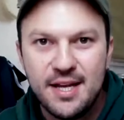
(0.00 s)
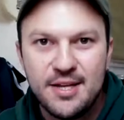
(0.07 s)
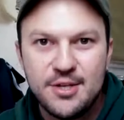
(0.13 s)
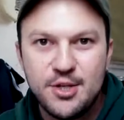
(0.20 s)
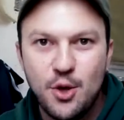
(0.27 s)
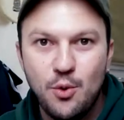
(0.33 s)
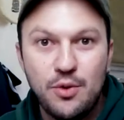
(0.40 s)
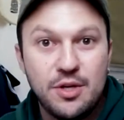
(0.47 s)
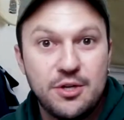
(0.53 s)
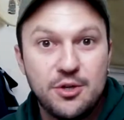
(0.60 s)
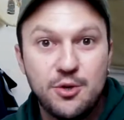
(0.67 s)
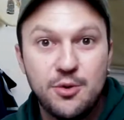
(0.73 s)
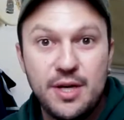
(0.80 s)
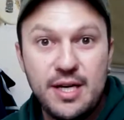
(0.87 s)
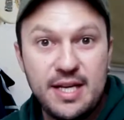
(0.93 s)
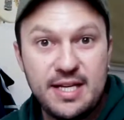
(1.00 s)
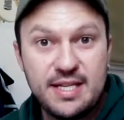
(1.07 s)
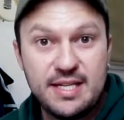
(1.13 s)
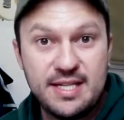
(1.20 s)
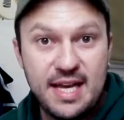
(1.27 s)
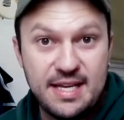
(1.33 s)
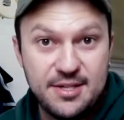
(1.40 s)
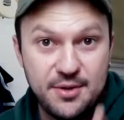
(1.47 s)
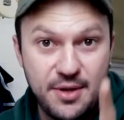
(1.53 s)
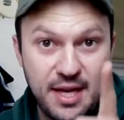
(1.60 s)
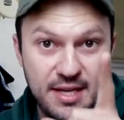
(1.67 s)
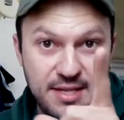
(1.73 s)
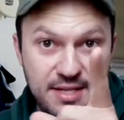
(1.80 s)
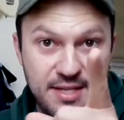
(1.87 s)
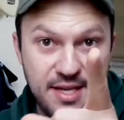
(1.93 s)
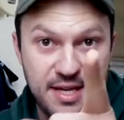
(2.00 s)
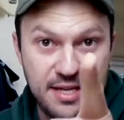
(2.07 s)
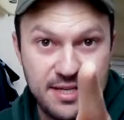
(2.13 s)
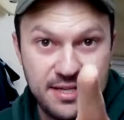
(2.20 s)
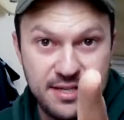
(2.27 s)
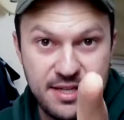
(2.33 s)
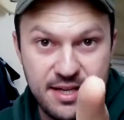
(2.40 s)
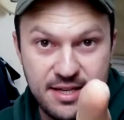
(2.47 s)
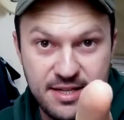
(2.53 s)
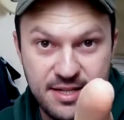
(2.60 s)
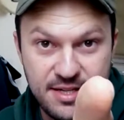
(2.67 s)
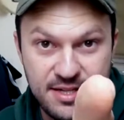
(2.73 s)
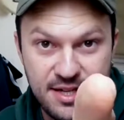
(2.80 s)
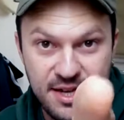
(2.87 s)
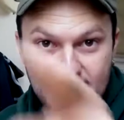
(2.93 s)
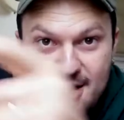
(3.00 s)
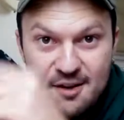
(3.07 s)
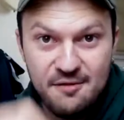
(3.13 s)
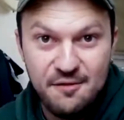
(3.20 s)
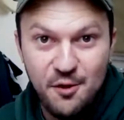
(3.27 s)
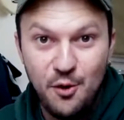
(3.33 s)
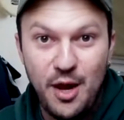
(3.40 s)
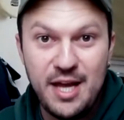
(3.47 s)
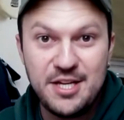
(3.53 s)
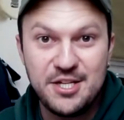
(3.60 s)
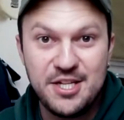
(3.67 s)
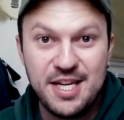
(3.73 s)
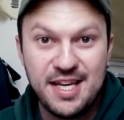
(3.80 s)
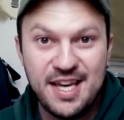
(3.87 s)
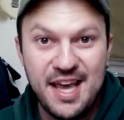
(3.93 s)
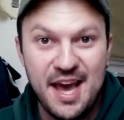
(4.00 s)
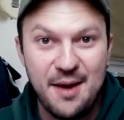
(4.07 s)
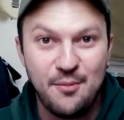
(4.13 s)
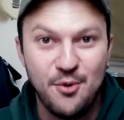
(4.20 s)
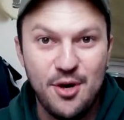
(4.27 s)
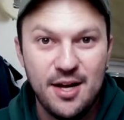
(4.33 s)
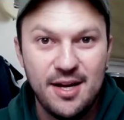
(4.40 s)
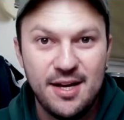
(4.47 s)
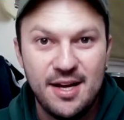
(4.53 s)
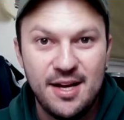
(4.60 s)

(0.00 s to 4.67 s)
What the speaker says: So the turret is, as you can see, it's this full HD camera,